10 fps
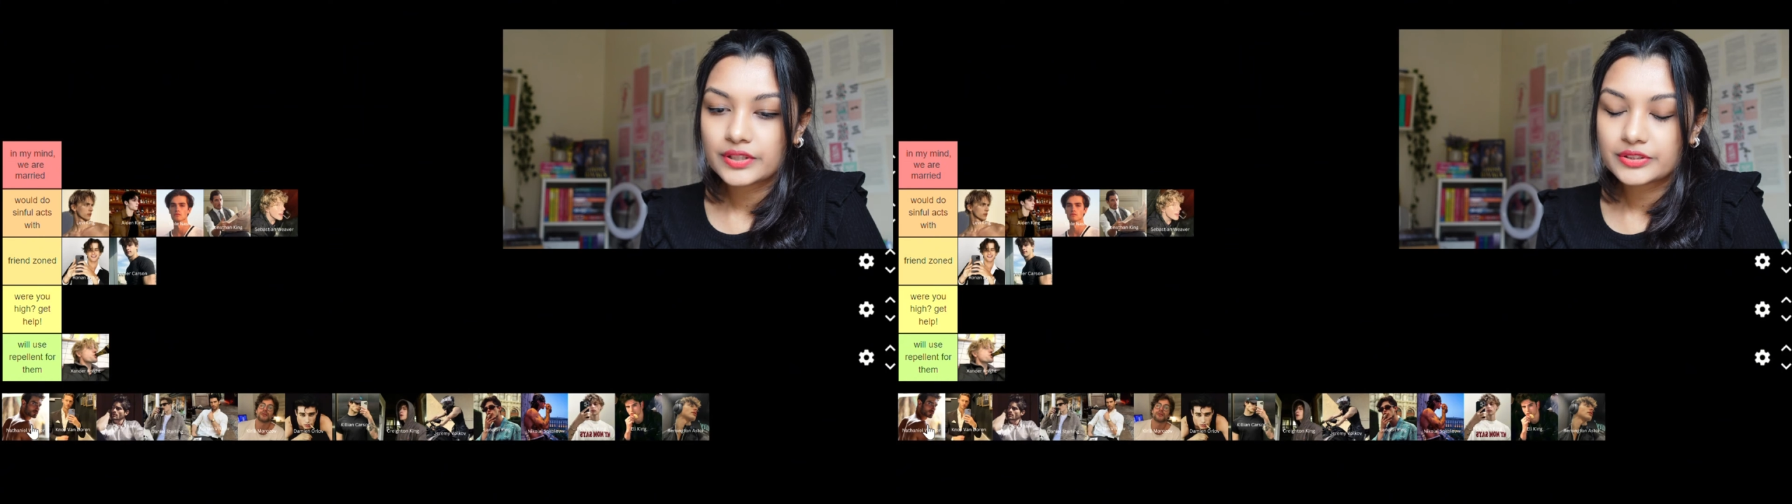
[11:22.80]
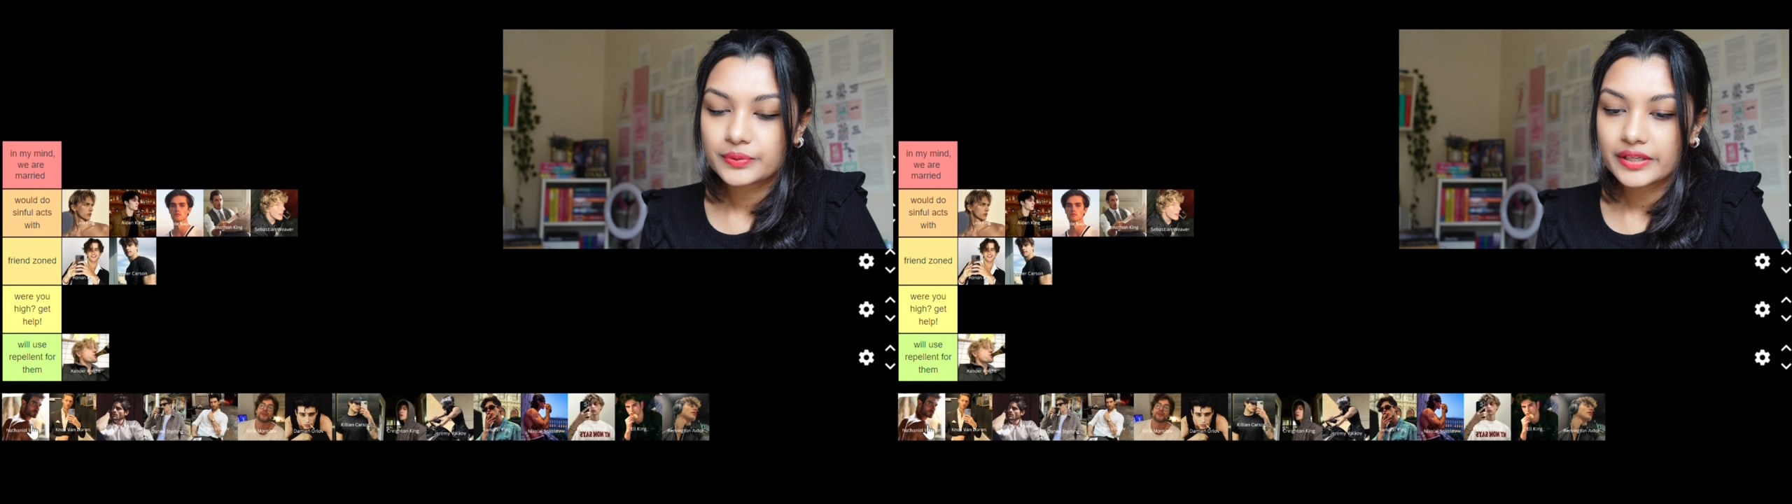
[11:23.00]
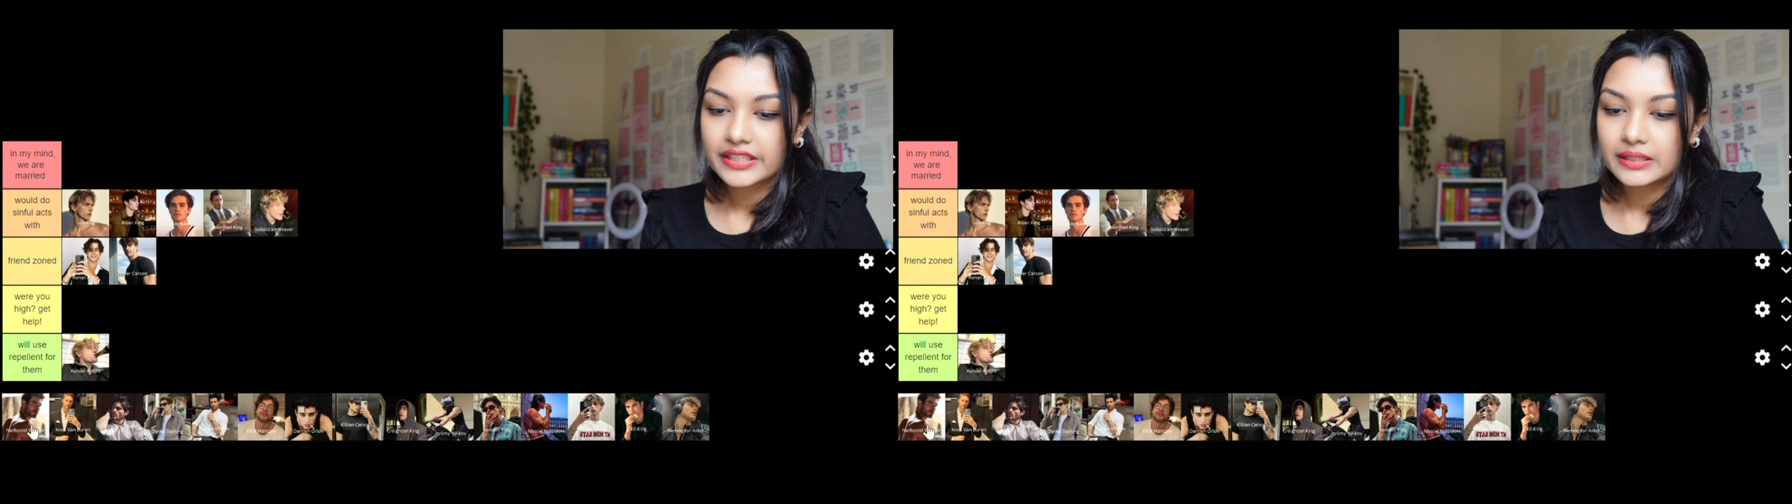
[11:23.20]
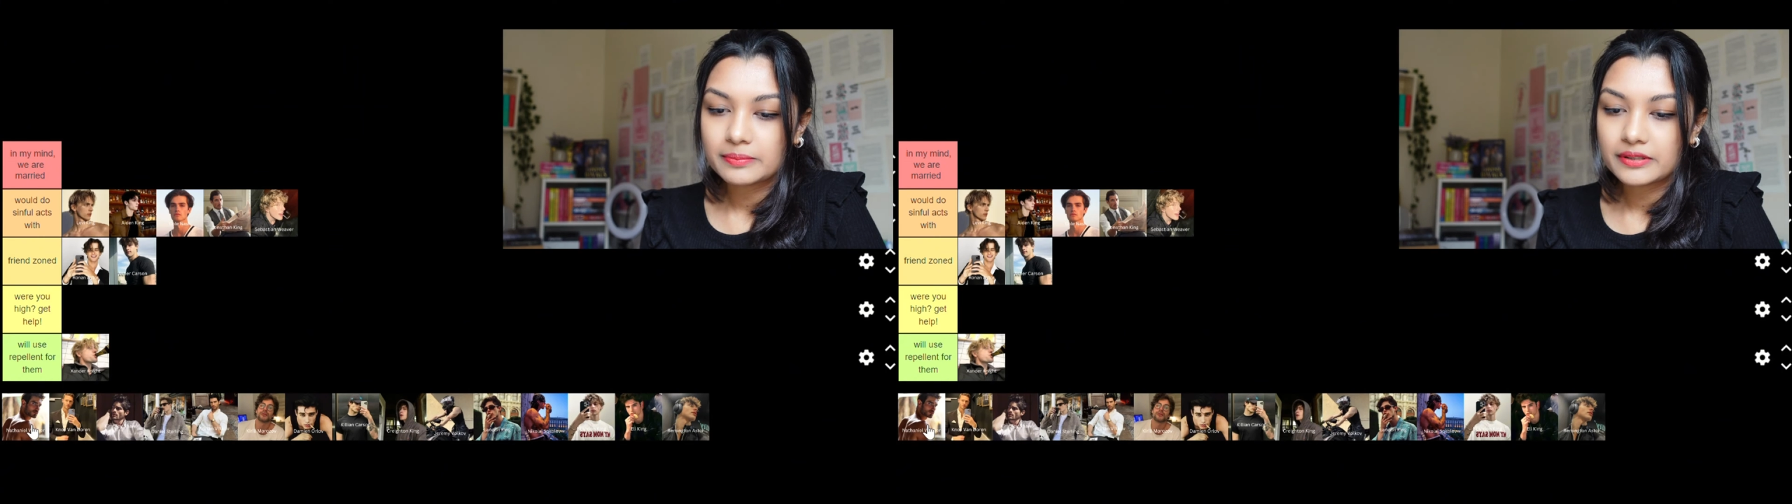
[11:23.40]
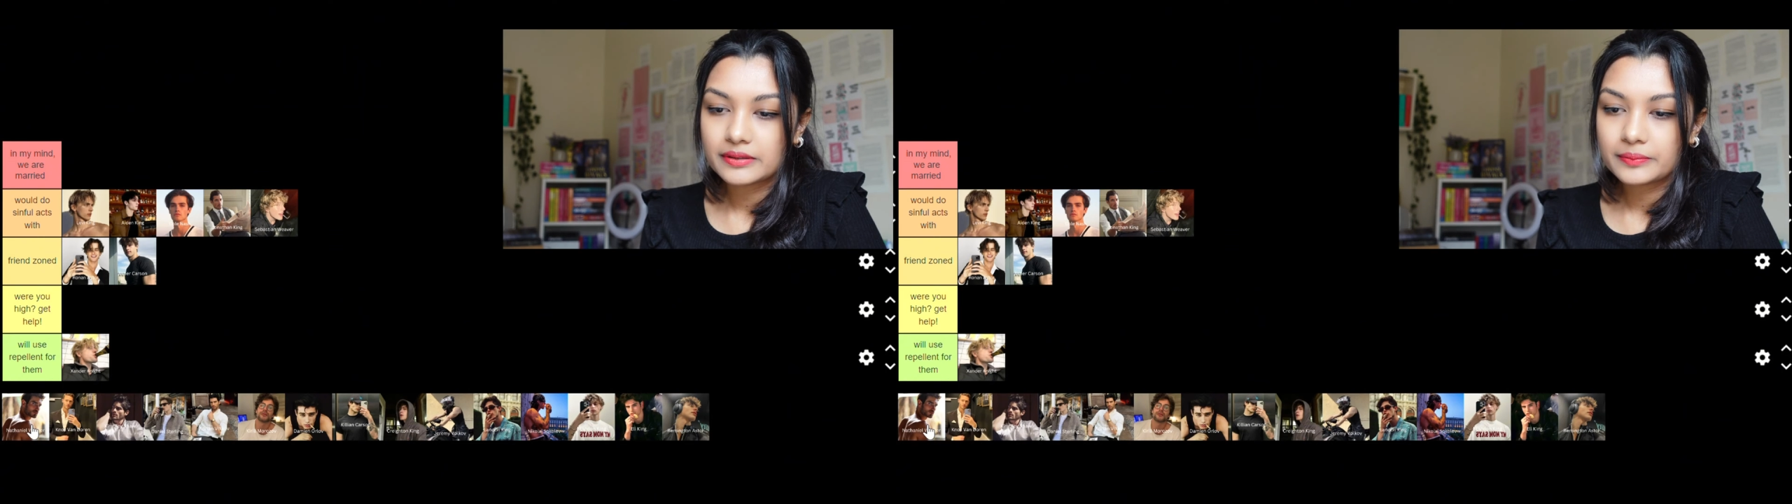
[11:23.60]
where do I keep
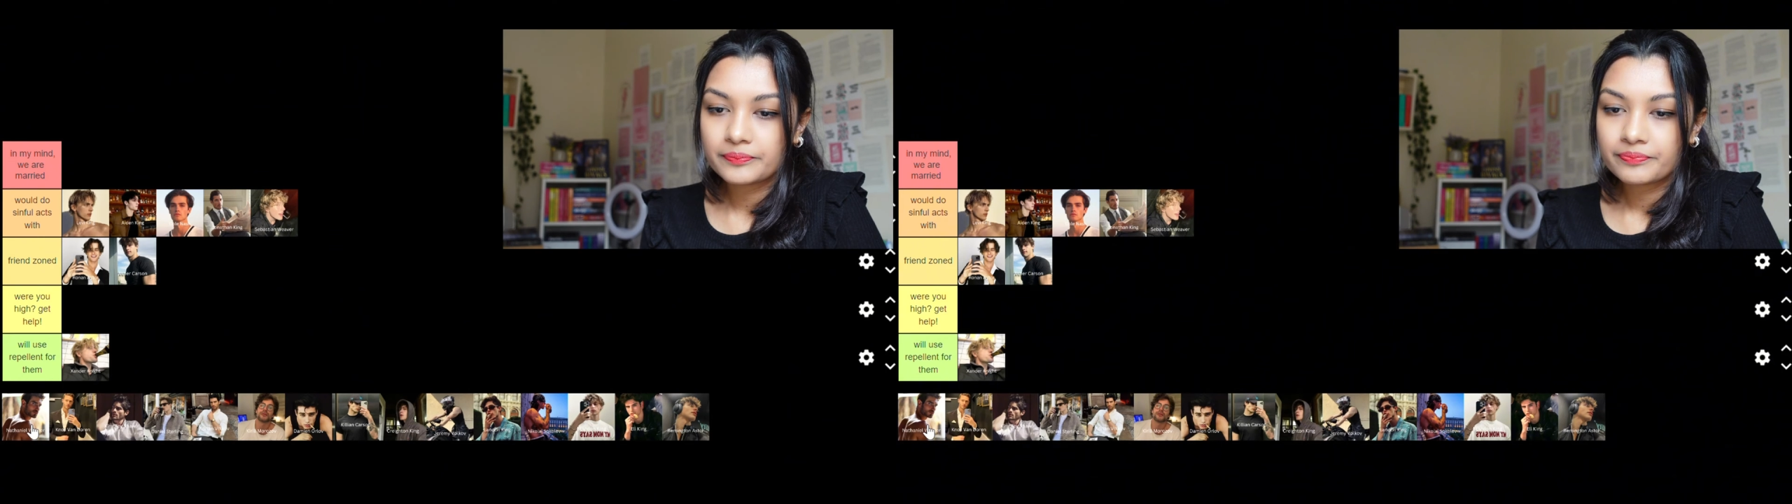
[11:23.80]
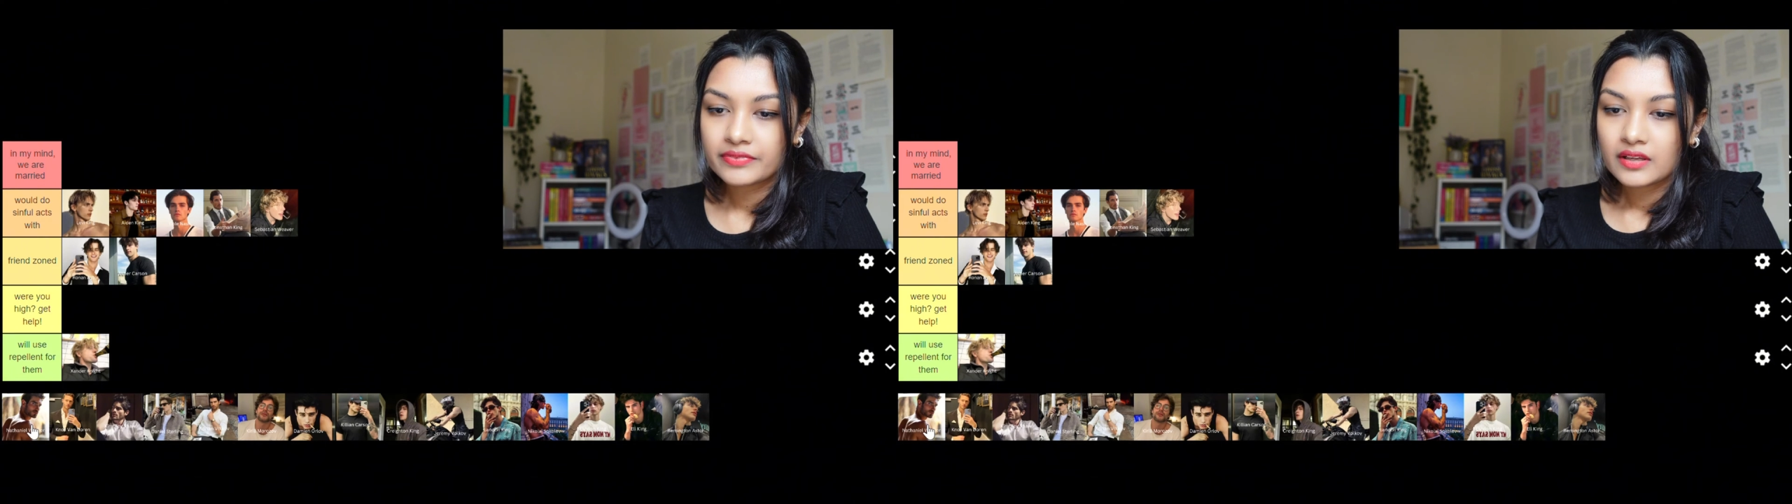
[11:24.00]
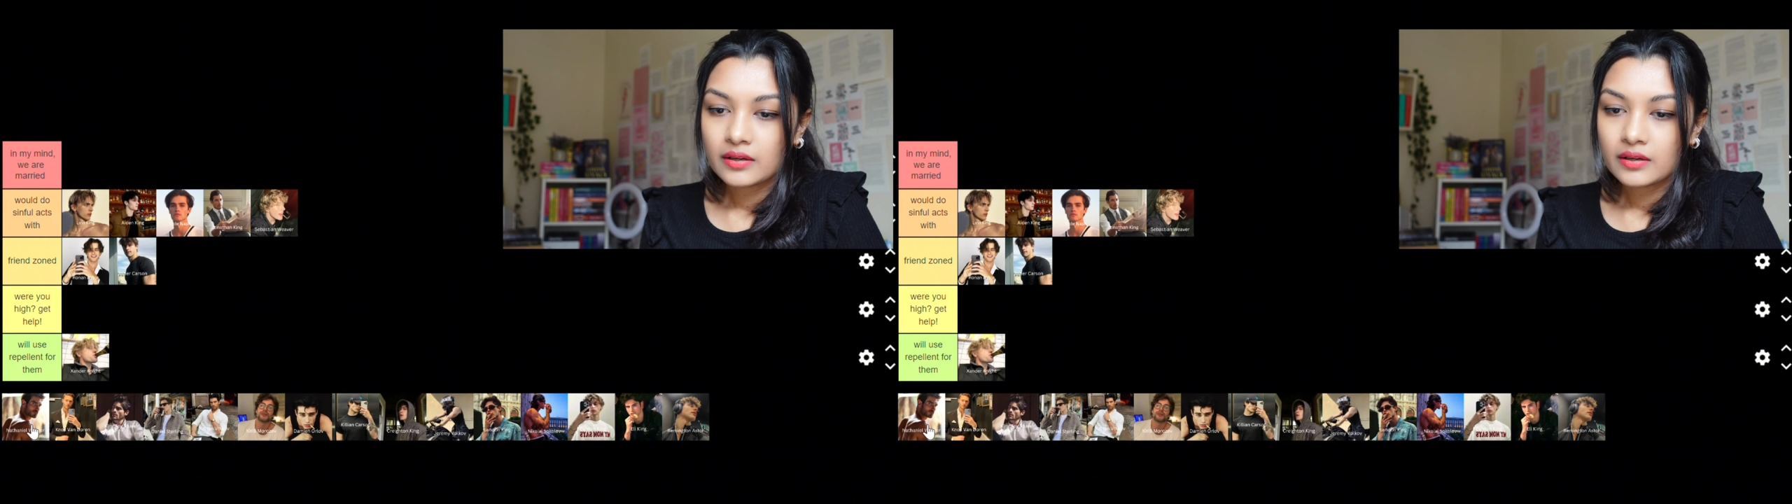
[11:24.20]
him?